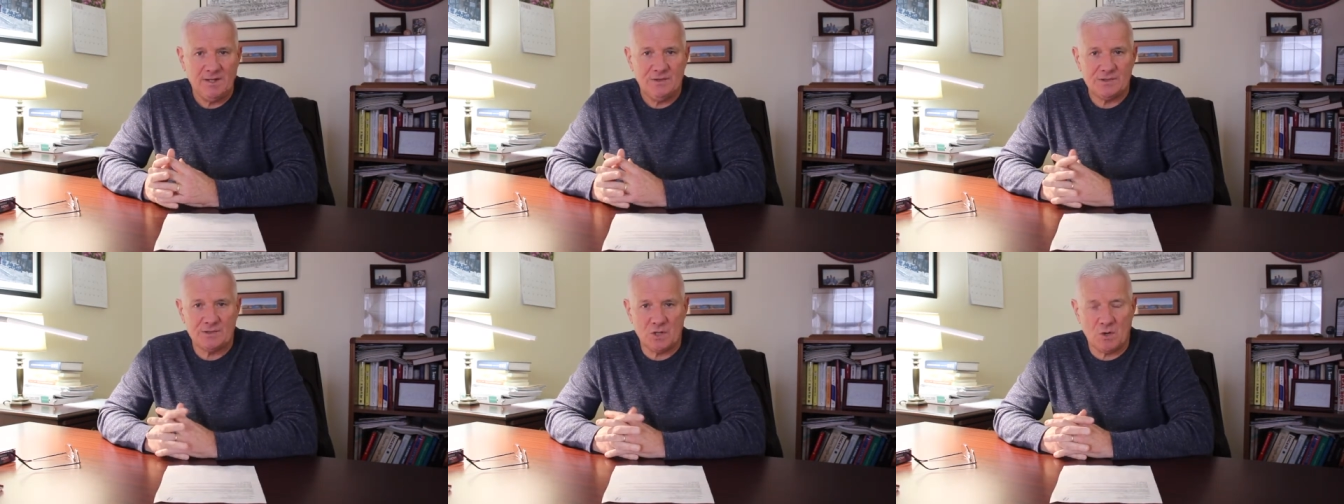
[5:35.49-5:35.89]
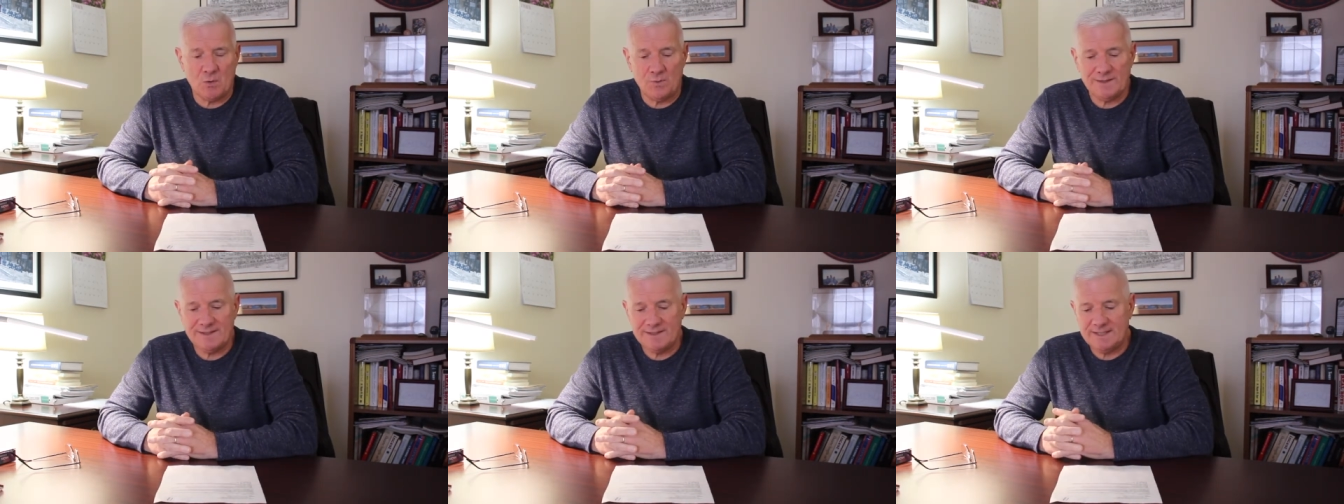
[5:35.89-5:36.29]

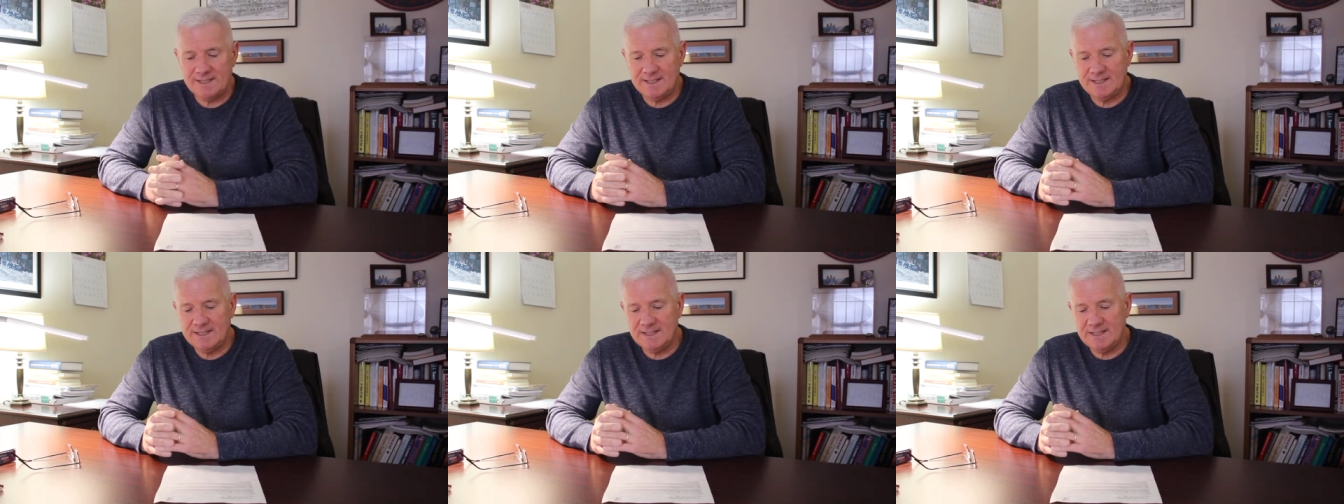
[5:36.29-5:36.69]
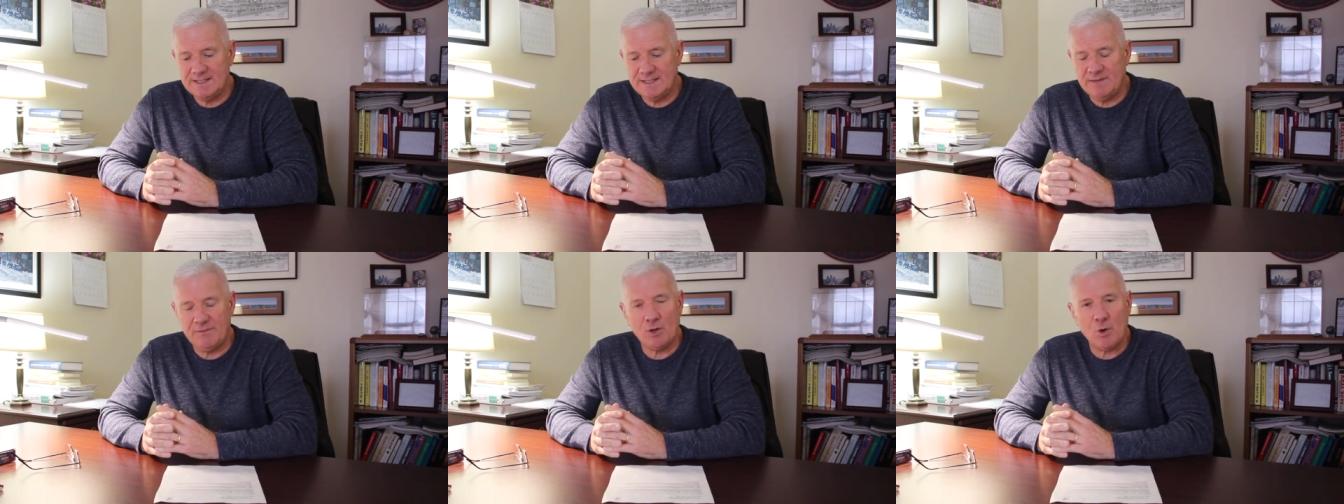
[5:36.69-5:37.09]
So
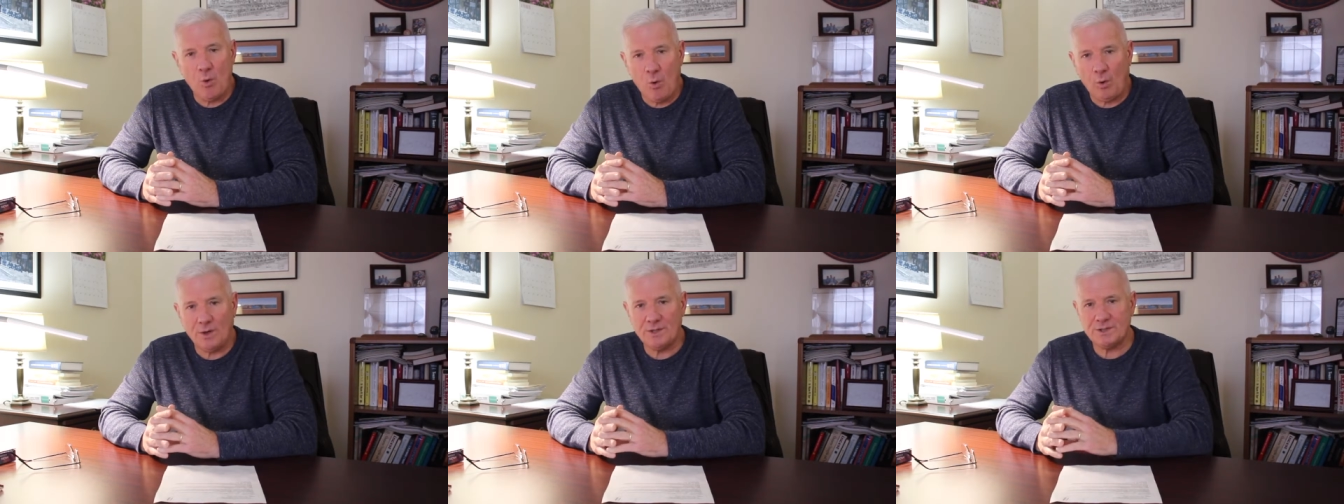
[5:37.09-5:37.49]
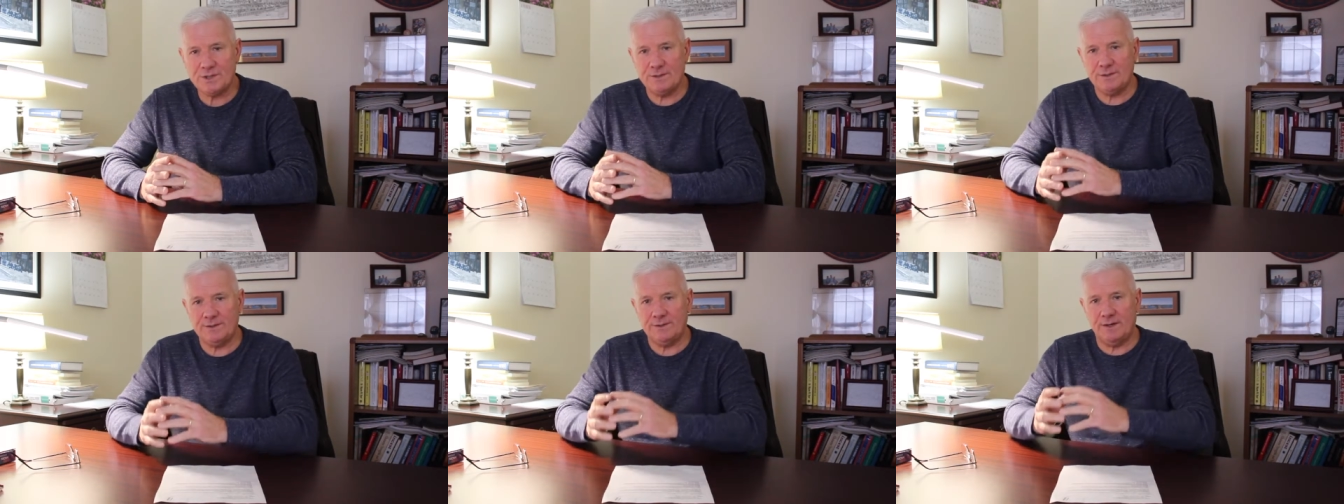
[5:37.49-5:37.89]
in the
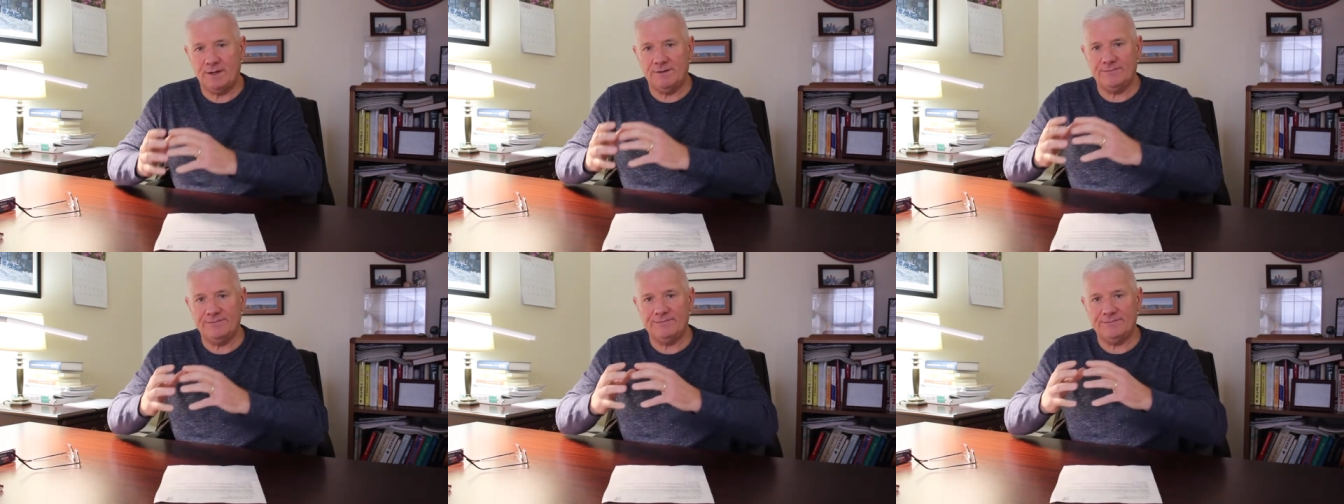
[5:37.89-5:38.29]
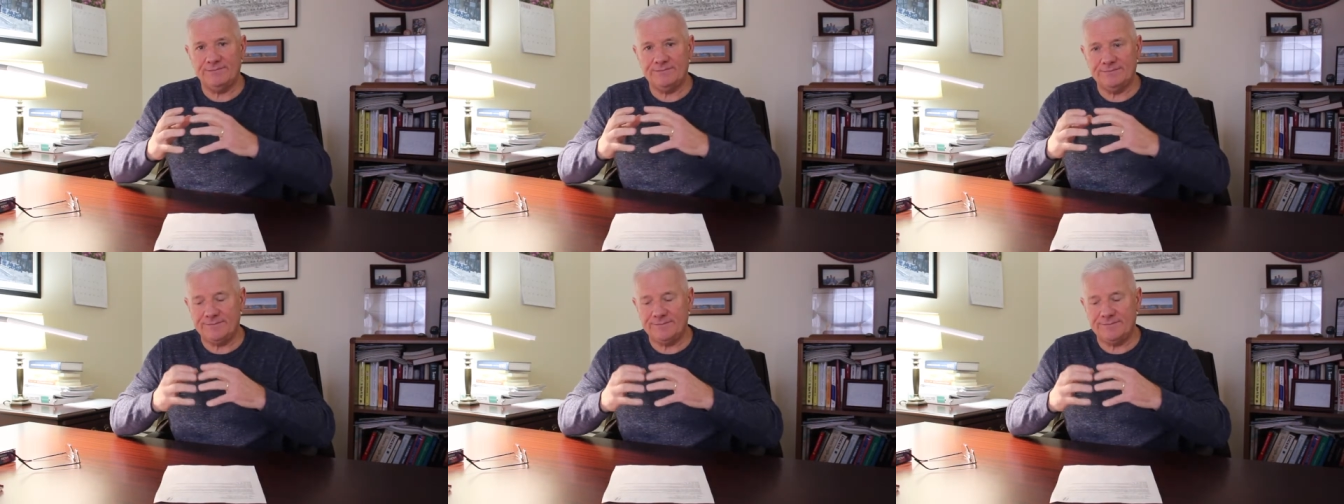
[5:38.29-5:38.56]
course of